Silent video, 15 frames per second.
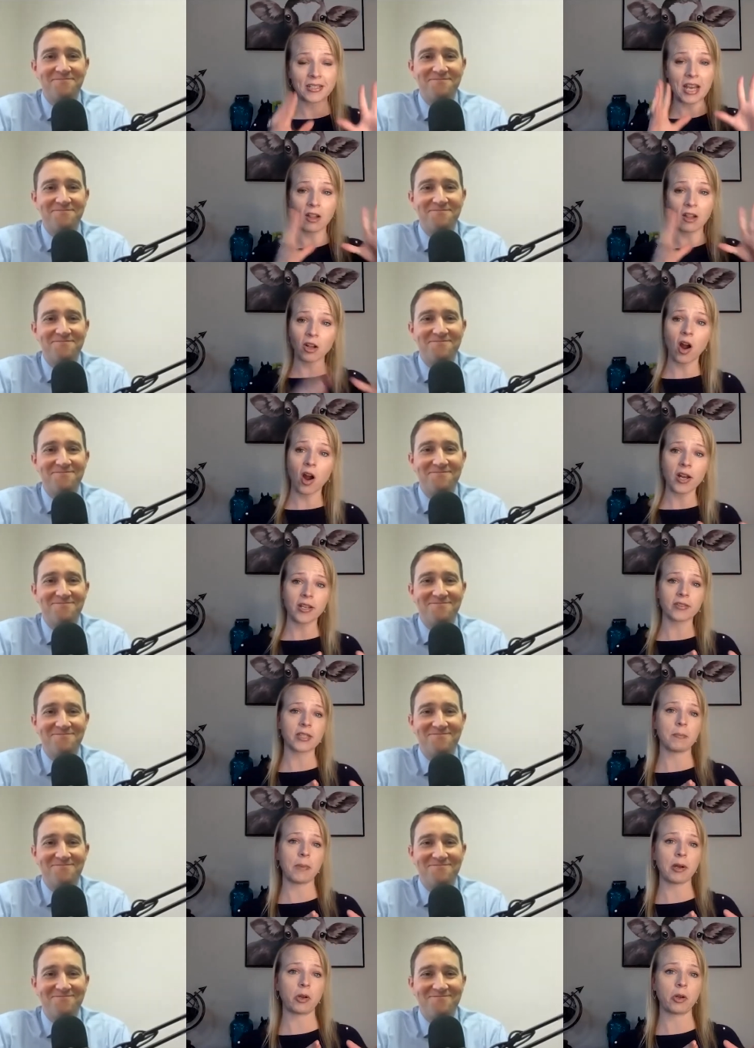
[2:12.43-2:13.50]
Speaker 1: tell our audience
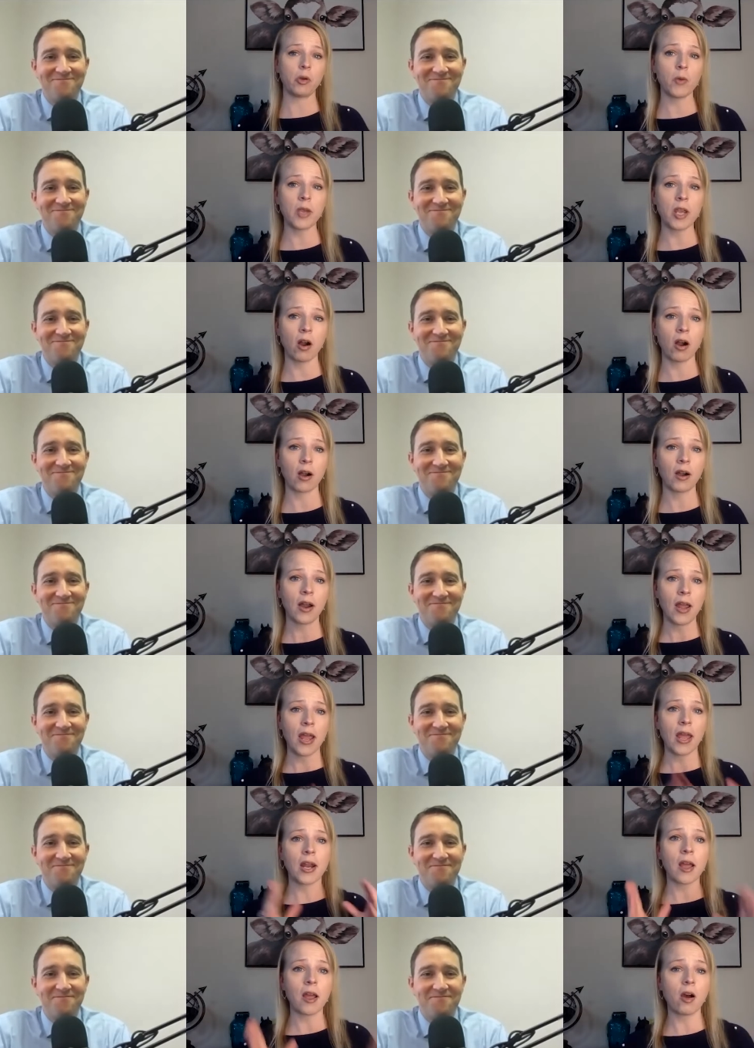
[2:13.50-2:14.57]
about who we are.
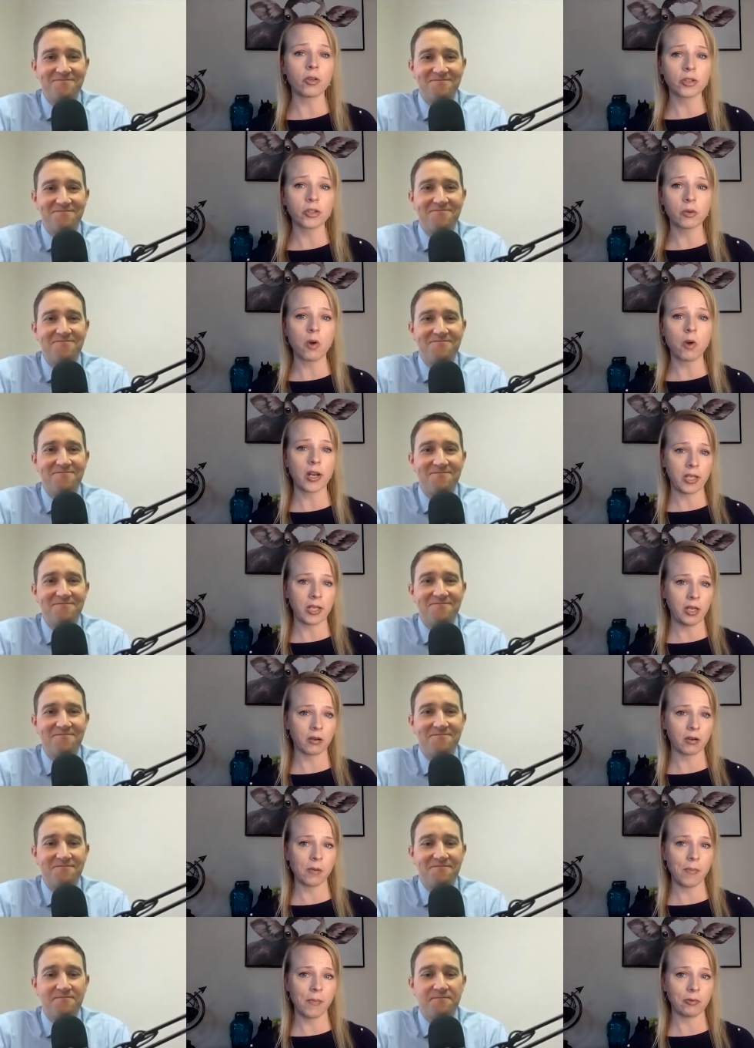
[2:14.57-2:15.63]
And I also want to
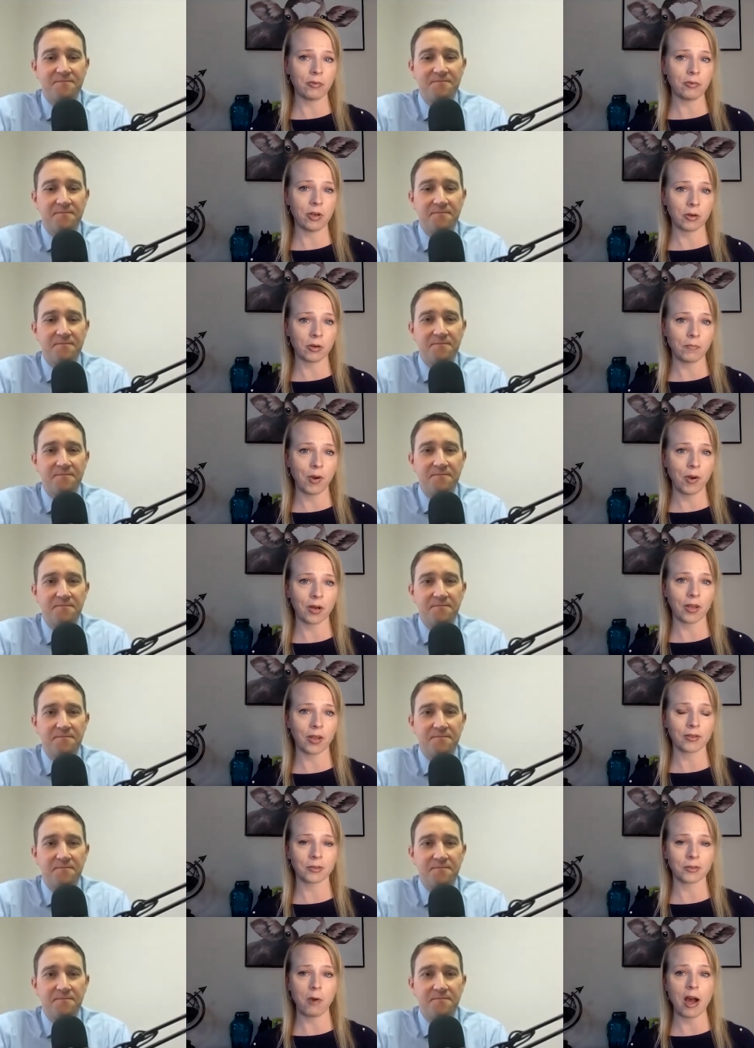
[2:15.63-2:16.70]
hear about your book
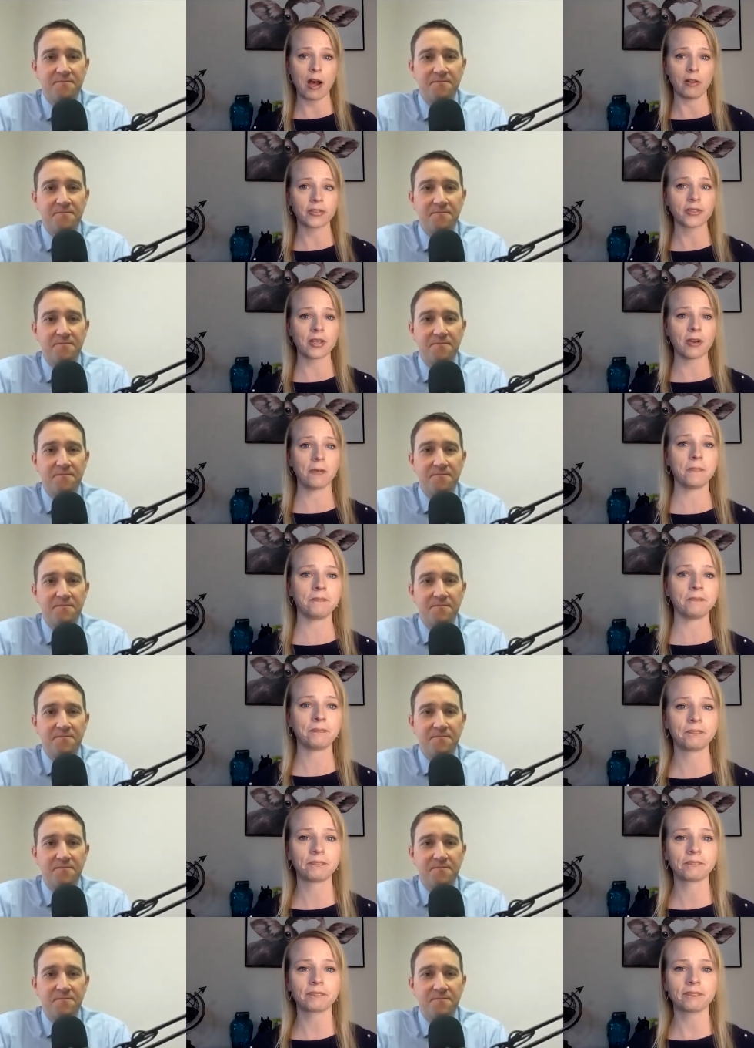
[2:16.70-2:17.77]
as well. So
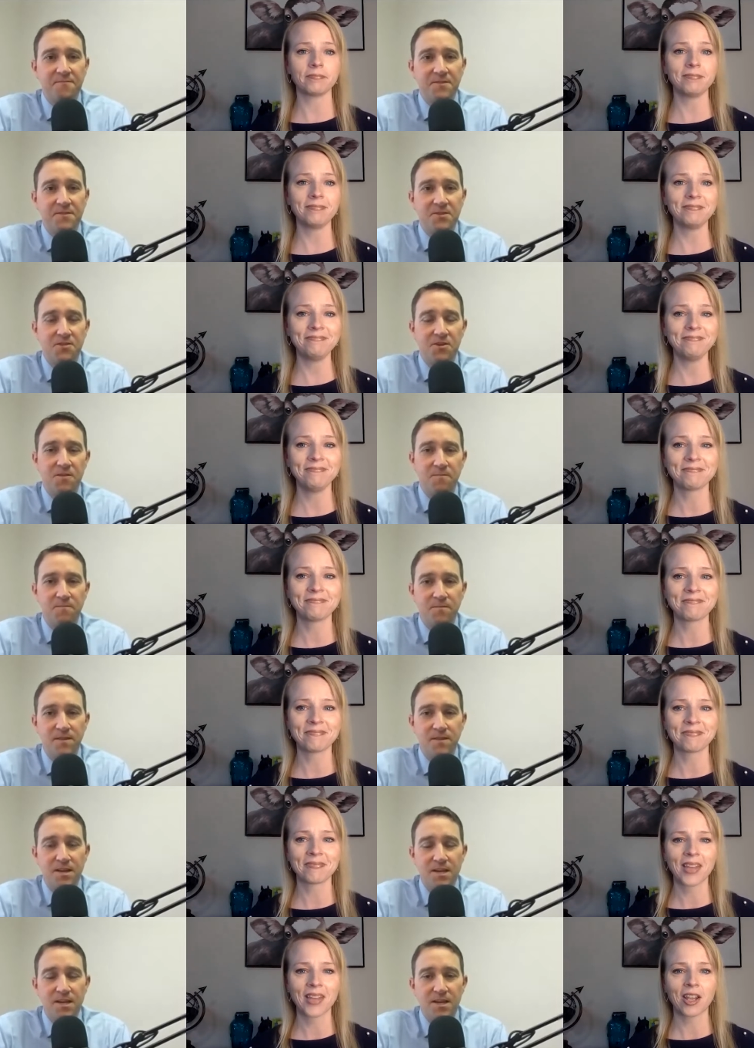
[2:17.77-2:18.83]
Speaker 2: sure.
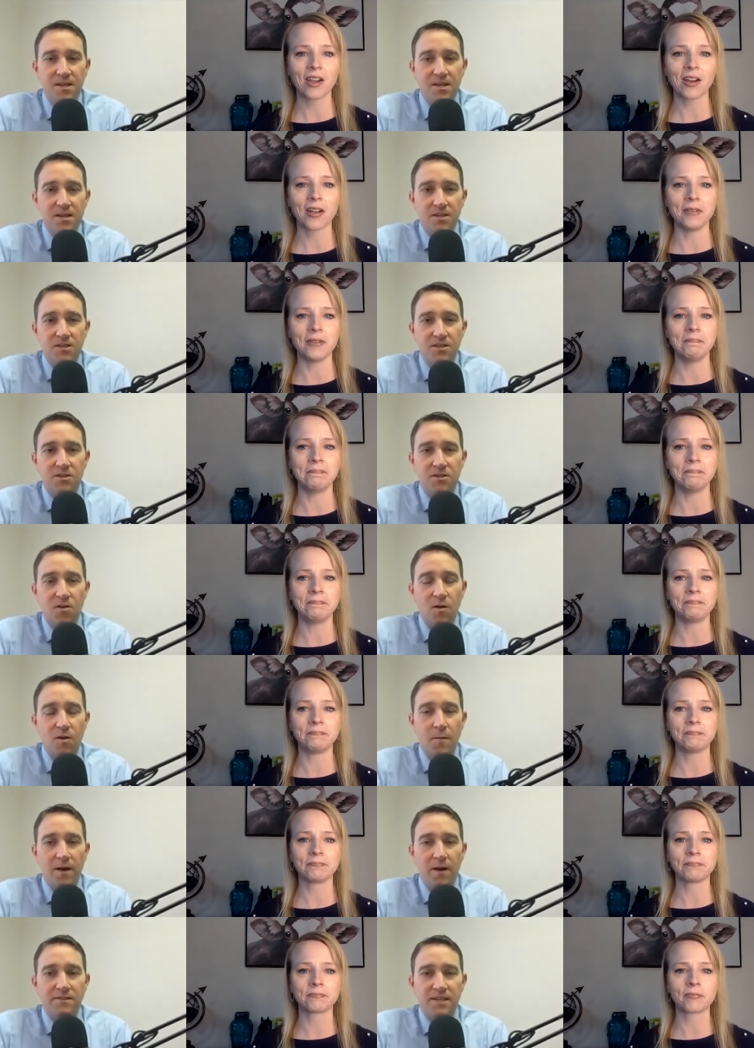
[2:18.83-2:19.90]
So
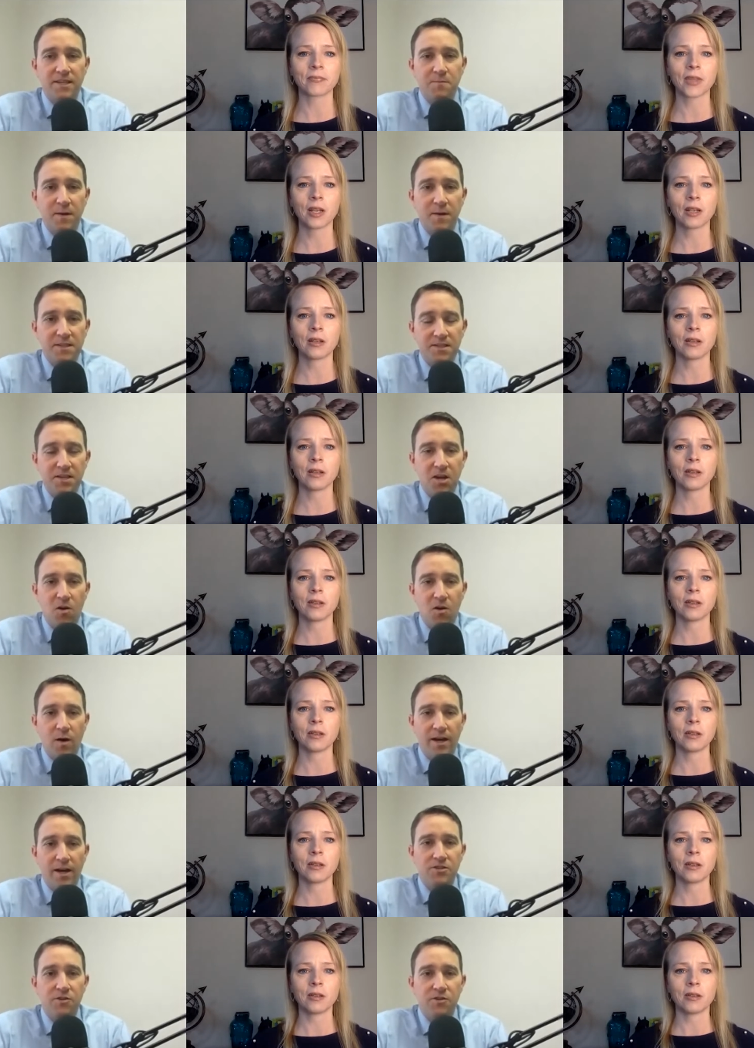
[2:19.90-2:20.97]
about 6 months ago, I
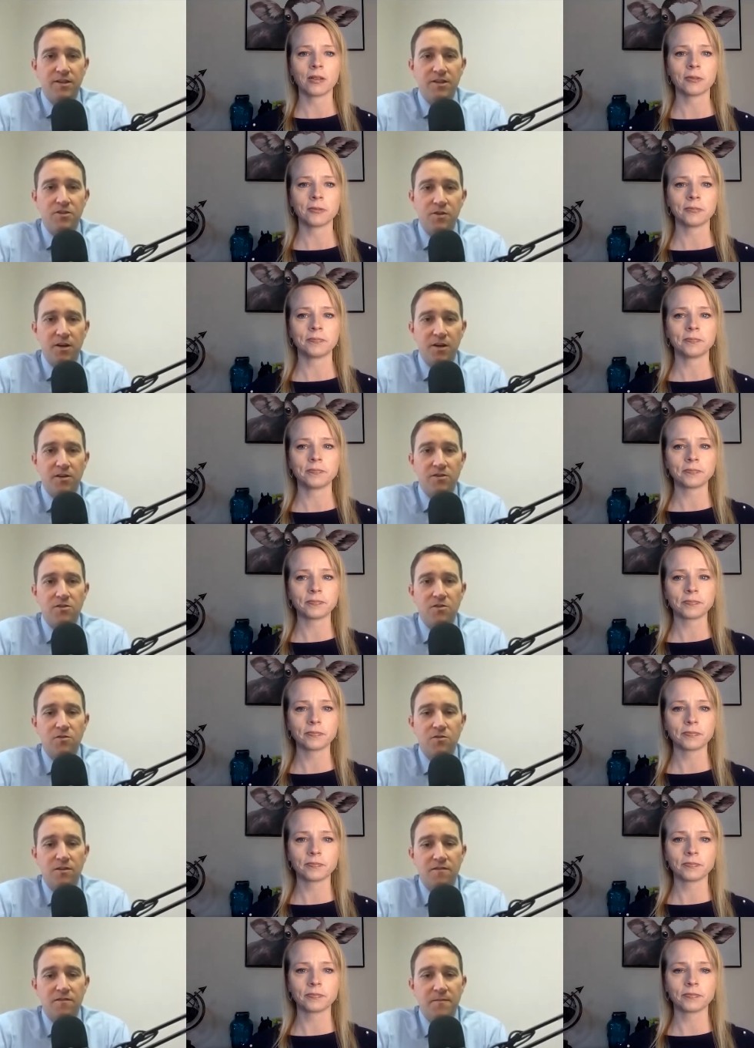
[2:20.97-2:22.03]
joined the Drucker
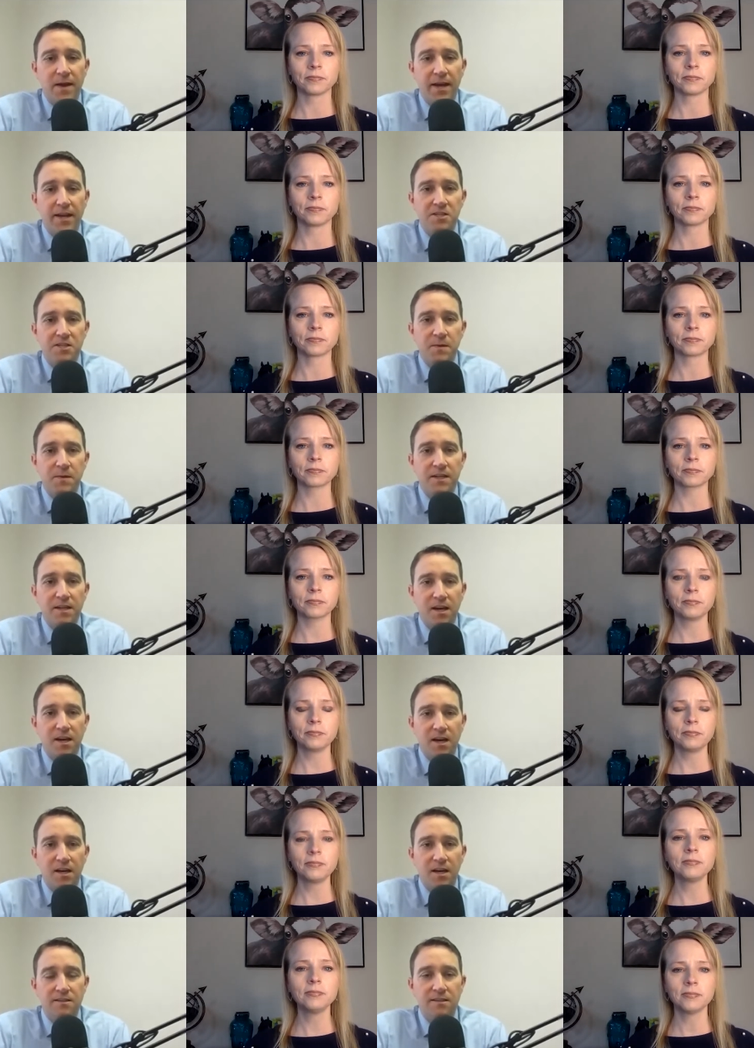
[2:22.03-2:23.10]
School of Management
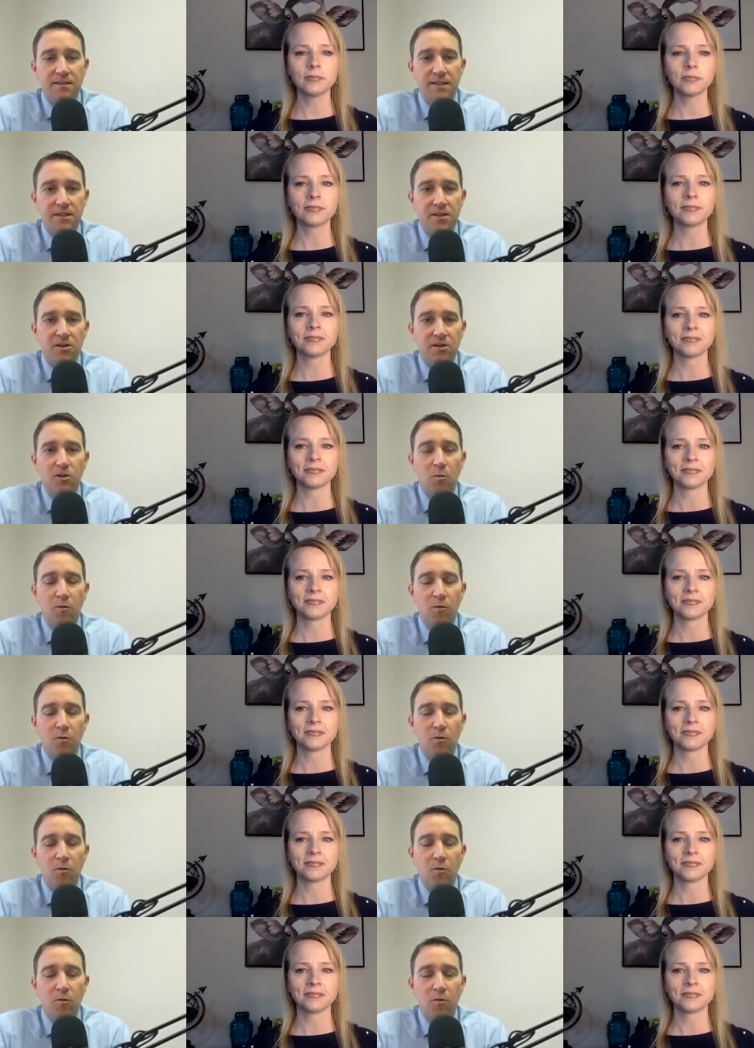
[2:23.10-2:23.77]
to lead their Global